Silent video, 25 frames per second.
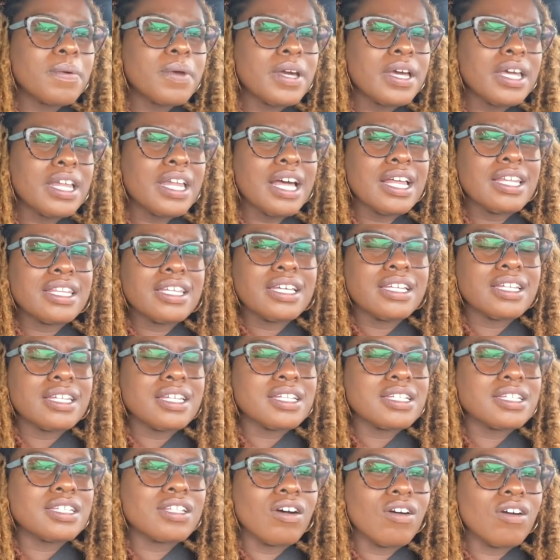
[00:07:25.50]
And I think
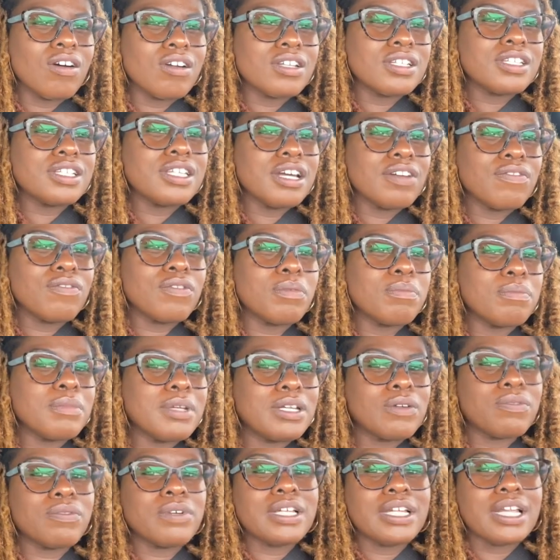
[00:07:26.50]
that's the hardest thing for me
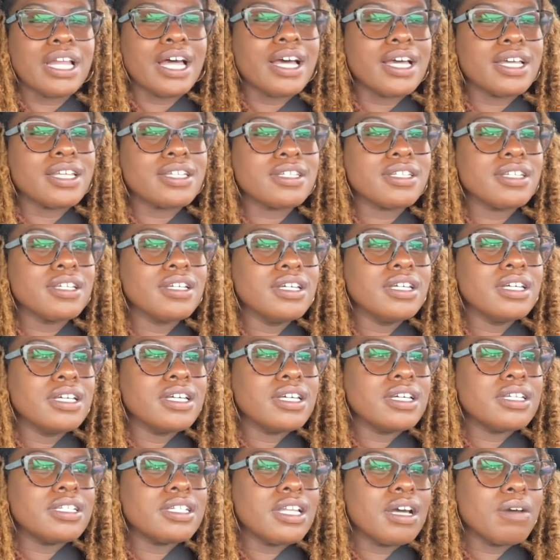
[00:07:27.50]
to realize,
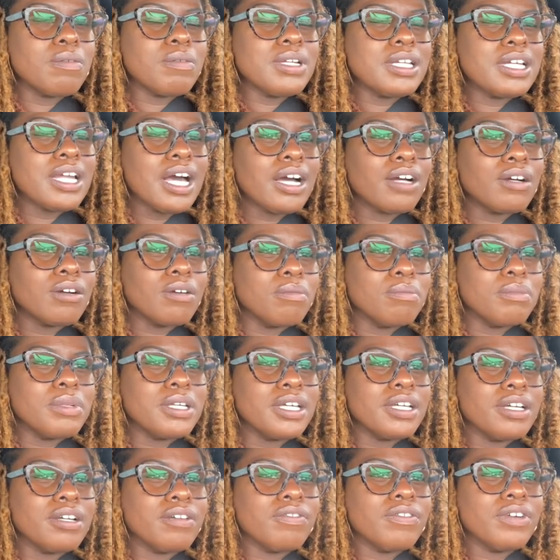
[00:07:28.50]
is that we're not going to
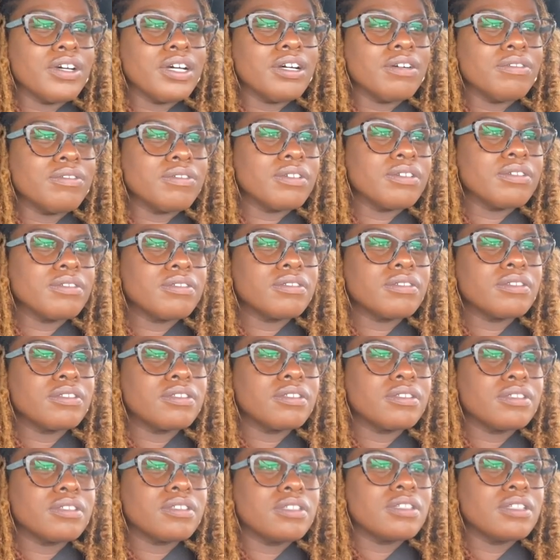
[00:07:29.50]
be here forever.
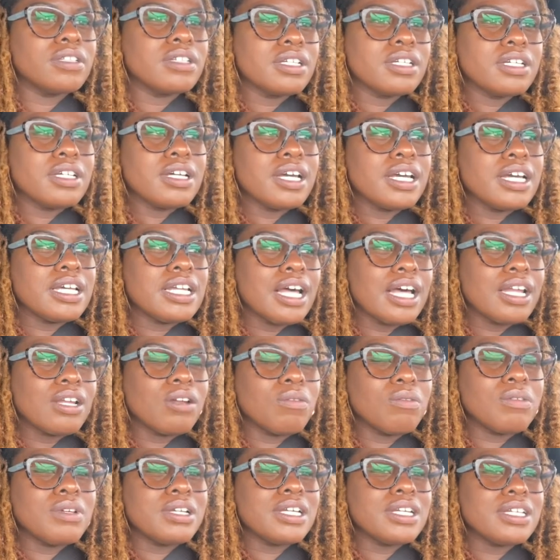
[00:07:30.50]
And I
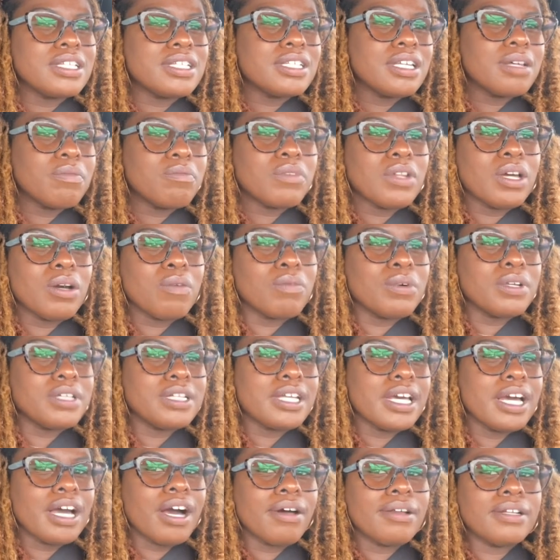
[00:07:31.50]
don't want to accept that one
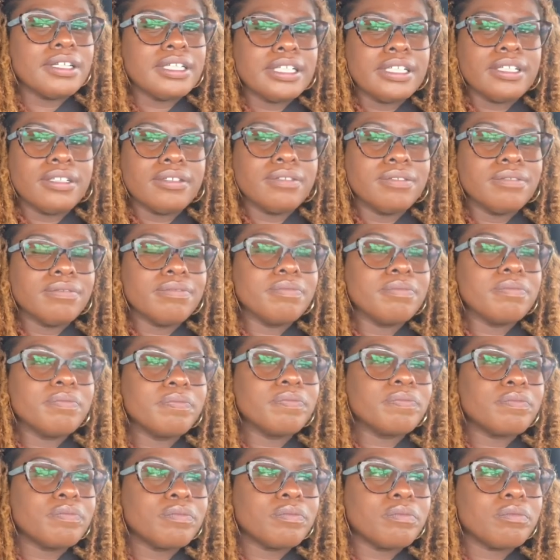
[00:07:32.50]
day I'll leave.
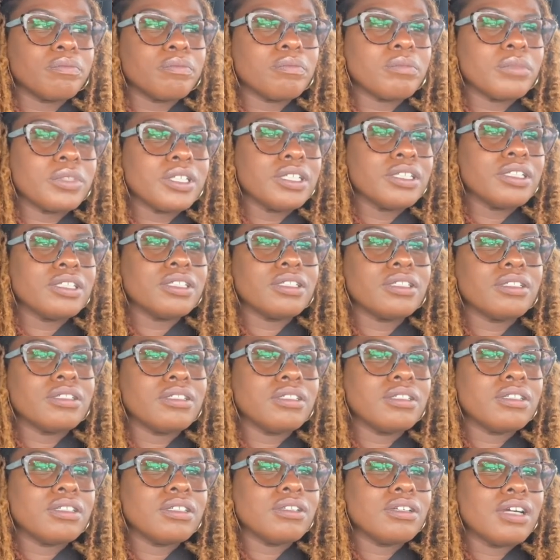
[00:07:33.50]
But
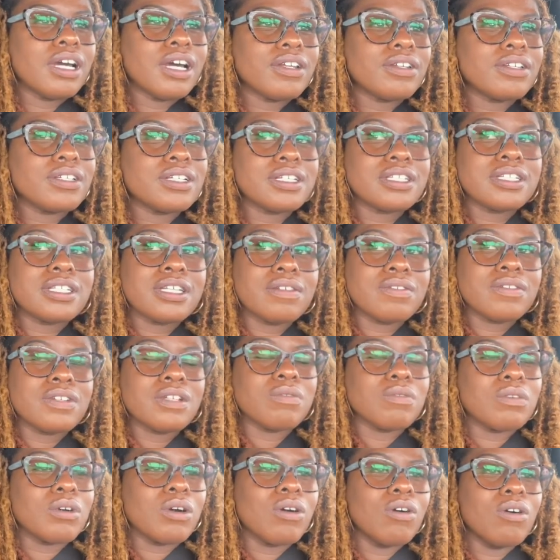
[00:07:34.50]
you have to accept
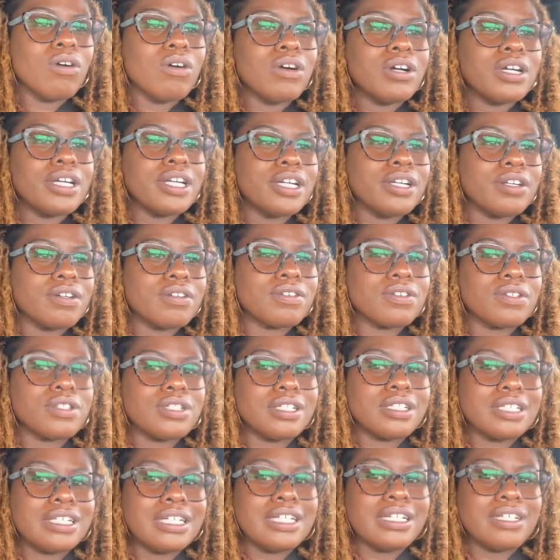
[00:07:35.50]
that we're all here to
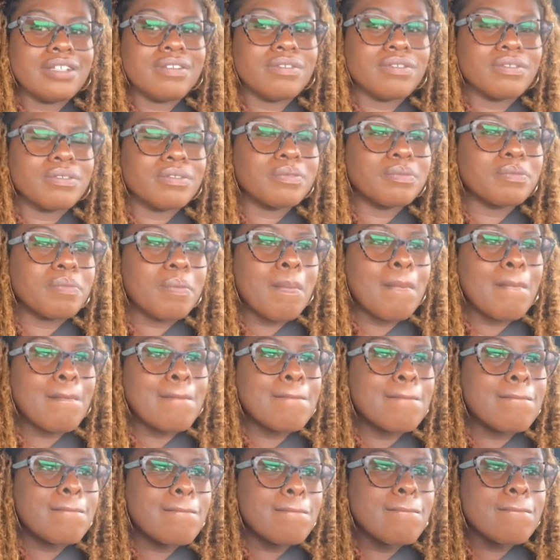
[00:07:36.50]
leave.
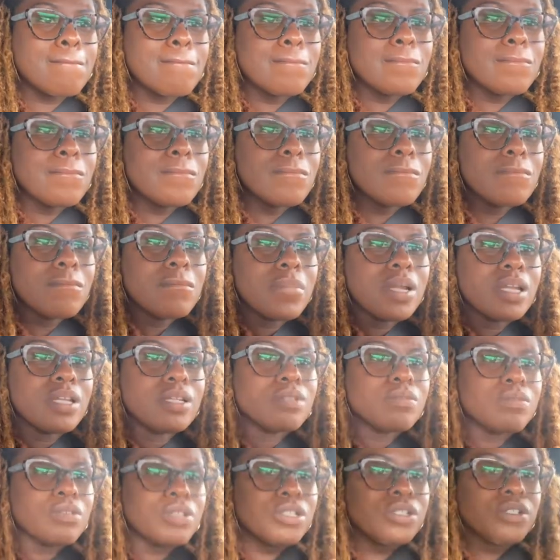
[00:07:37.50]
But
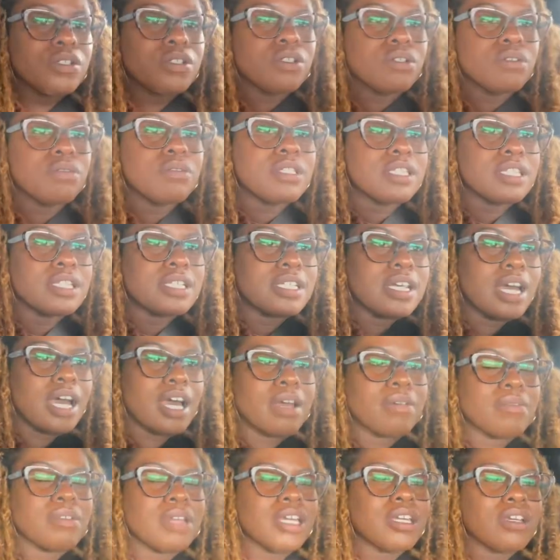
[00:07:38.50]
it's what you do with the
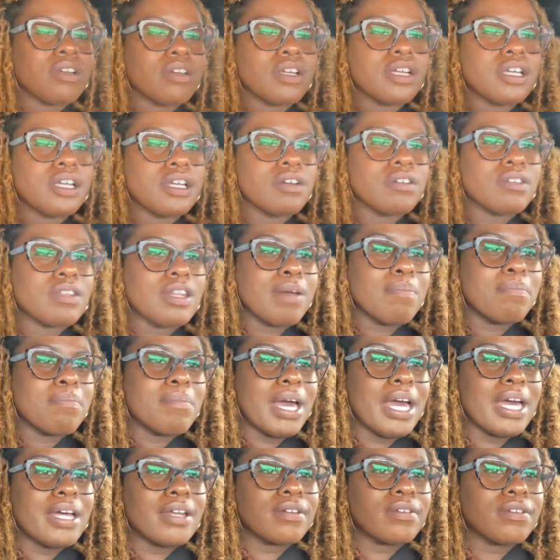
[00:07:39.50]
time that you're here that
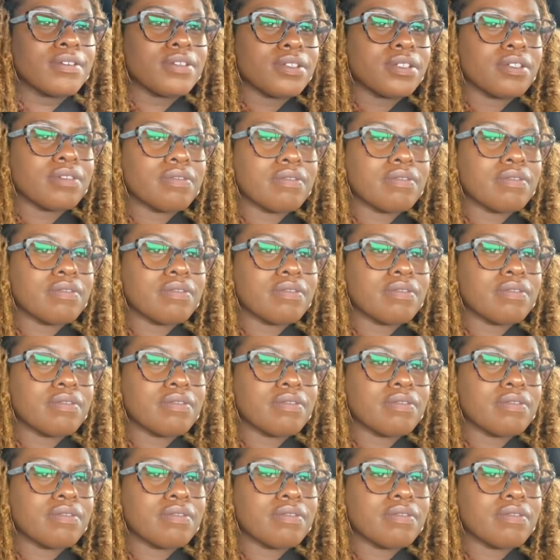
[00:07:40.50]
matters.